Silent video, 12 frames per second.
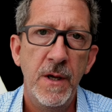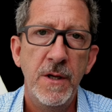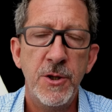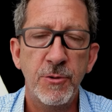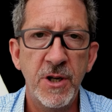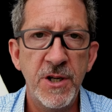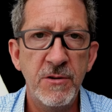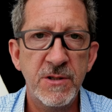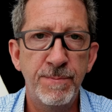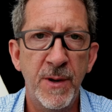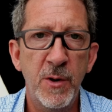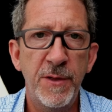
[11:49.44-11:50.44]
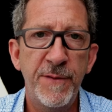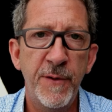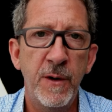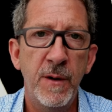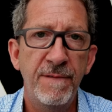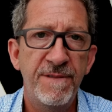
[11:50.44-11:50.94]
You can use both
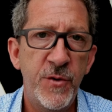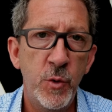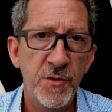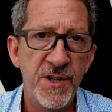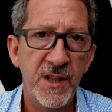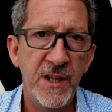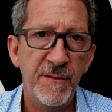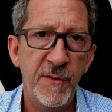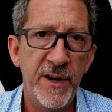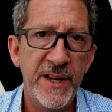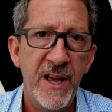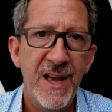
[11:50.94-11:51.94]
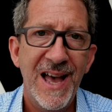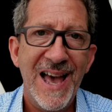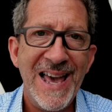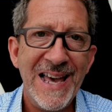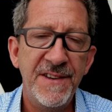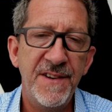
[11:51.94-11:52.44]
for food delivery
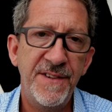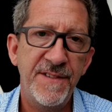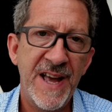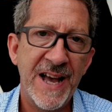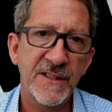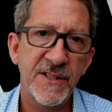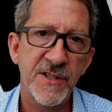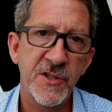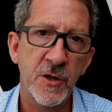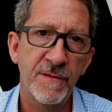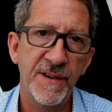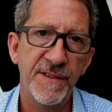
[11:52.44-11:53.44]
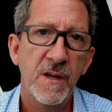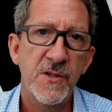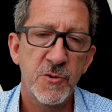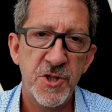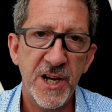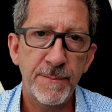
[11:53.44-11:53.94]
and as a taxi service.
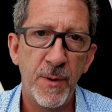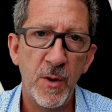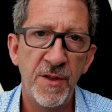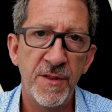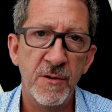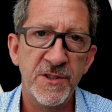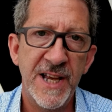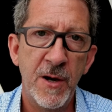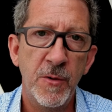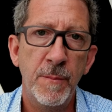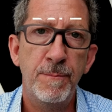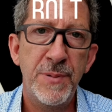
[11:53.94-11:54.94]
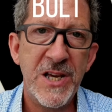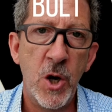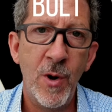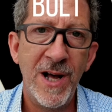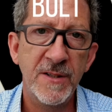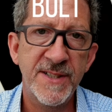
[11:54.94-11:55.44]
So check both of those out B
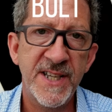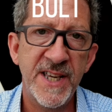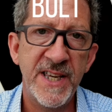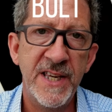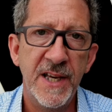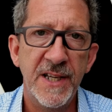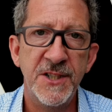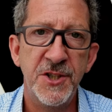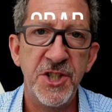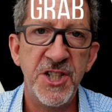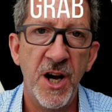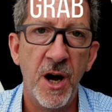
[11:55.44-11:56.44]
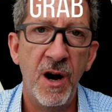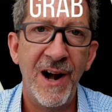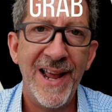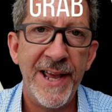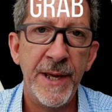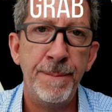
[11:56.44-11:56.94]
O L T and G R
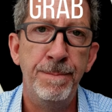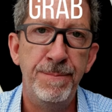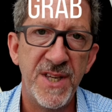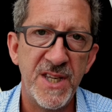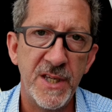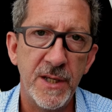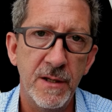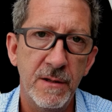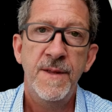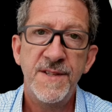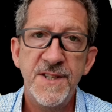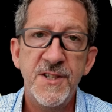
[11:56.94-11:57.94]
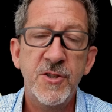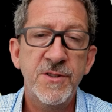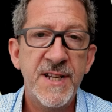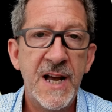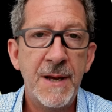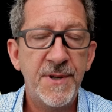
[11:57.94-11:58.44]
A B. This is a
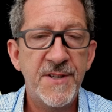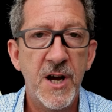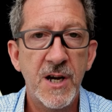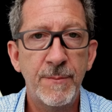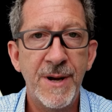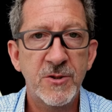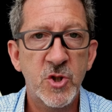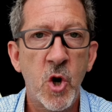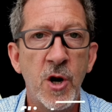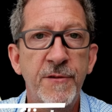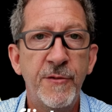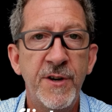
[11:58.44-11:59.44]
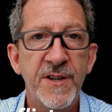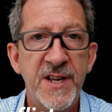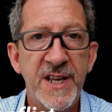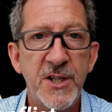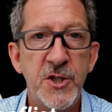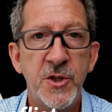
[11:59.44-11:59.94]
good time to talk about
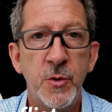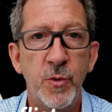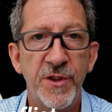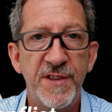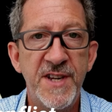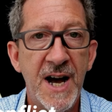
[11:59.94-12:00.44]
confrontation with